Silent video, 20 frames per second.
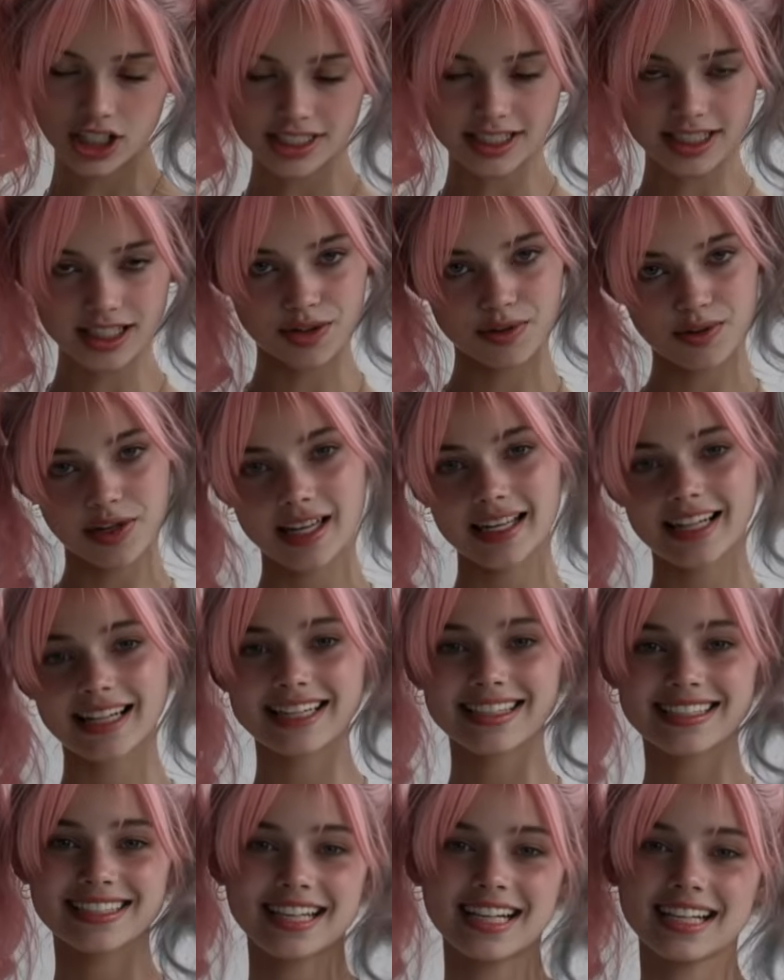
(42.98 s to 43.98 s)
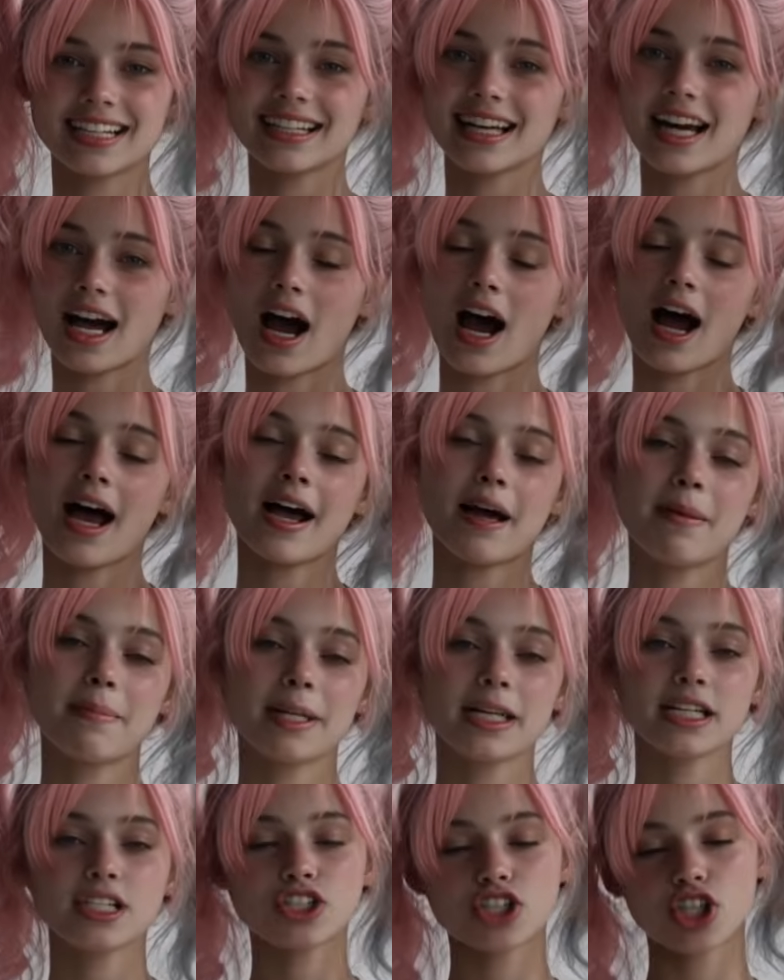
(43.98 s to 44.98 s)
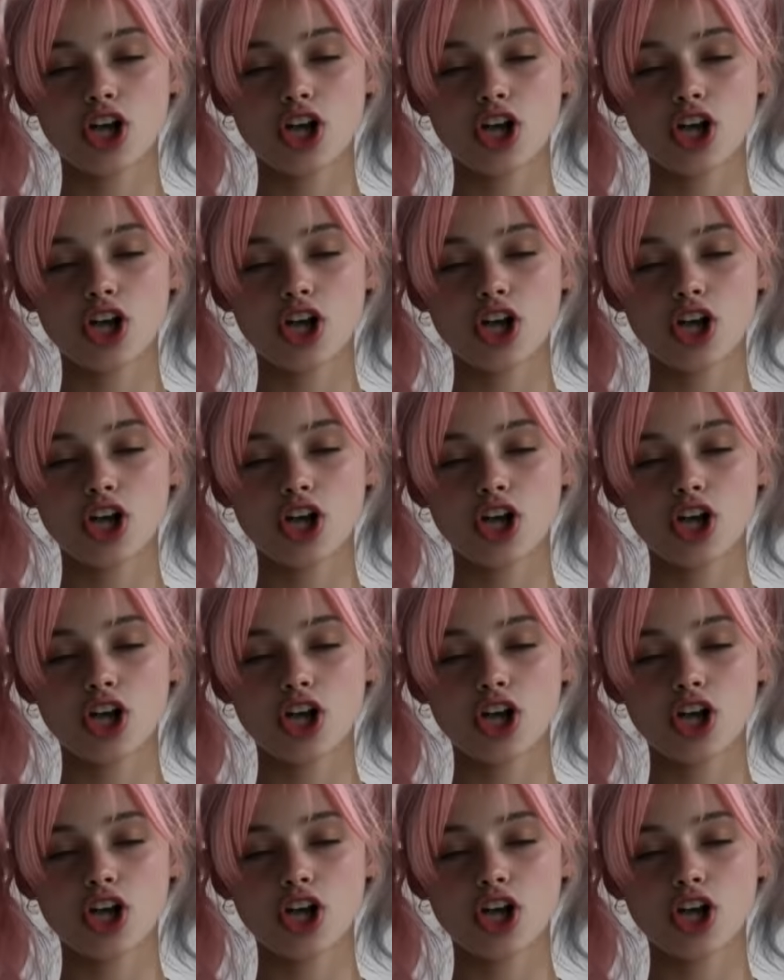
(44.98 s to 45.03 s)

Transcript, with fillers: this really is like R I P to